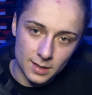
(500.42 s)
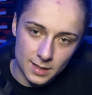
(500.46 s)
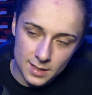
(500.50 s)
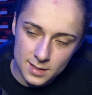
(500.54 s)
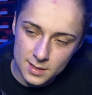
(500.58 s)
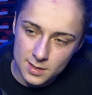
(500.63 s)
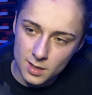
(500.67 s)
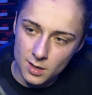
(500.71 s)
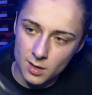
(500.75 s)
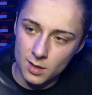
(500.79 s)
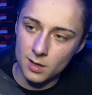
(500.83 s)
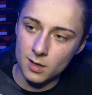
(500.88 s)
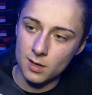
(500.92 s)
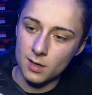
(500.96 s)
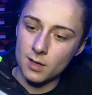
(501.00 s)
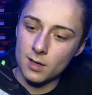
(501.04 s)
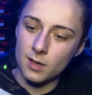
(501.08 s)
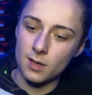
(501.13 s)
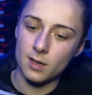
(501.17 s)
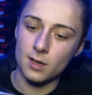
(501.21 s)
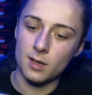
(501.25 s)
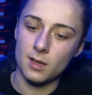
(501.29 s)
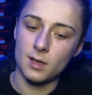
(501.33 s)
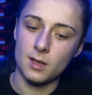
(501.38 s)

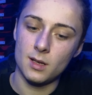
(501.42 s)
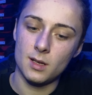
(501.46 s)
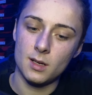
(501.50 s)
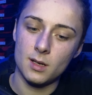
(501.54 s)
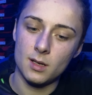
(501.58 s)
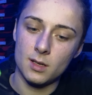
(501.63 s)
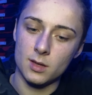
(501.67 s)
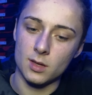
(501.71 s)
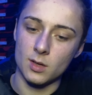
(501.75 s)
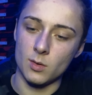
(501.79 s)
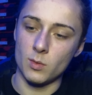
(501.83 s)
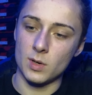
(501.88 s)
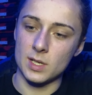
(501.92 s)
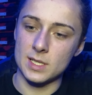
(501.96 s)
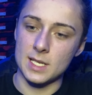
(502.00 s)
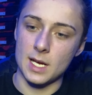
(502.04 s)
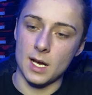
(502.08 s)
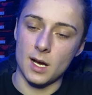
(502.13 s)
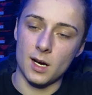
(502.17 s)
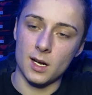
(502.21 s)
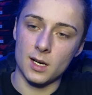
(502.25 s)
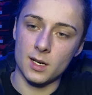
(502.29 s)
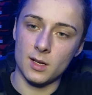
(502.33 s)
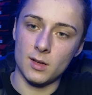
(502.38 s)
are the ones that
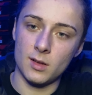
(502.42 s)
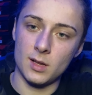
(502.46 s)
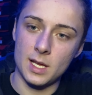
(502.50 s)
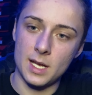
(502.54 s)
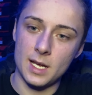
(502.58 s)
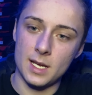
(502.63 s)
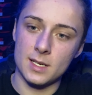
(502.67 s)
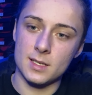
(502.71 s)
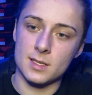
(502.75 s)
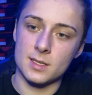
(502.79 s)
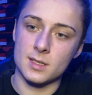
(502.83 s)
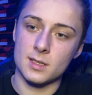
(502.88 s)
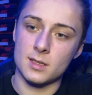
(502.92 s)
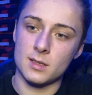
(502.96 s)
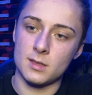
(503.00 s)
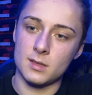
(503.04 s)
auto lace.